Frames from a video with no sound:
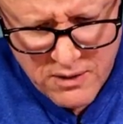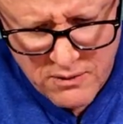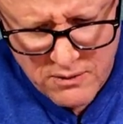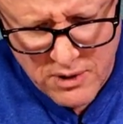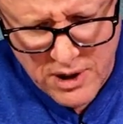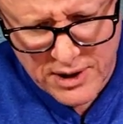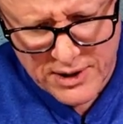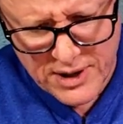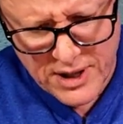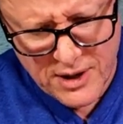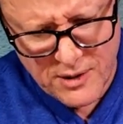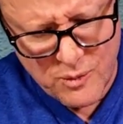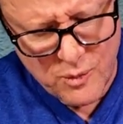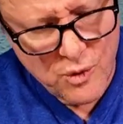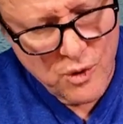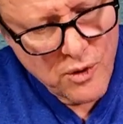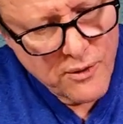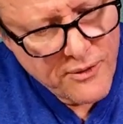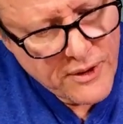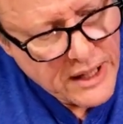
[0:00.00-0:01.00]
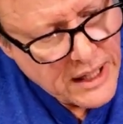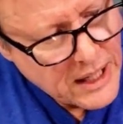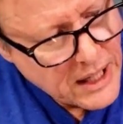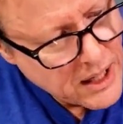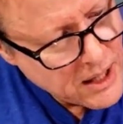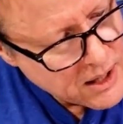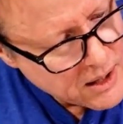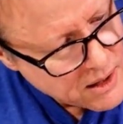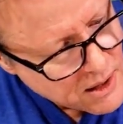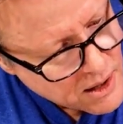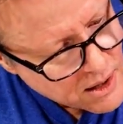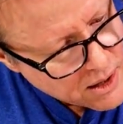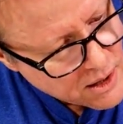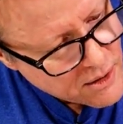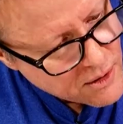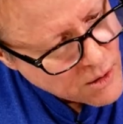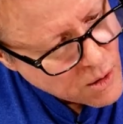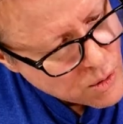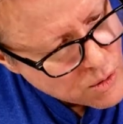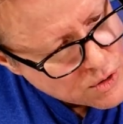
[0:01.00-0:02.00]
Roxanne the Wolf again.
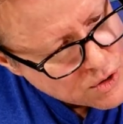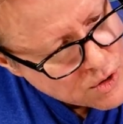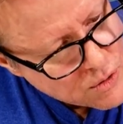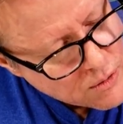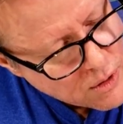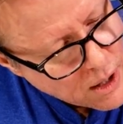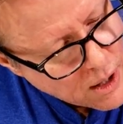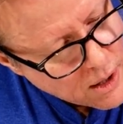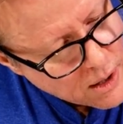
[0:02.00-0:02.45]
Another ultra rare,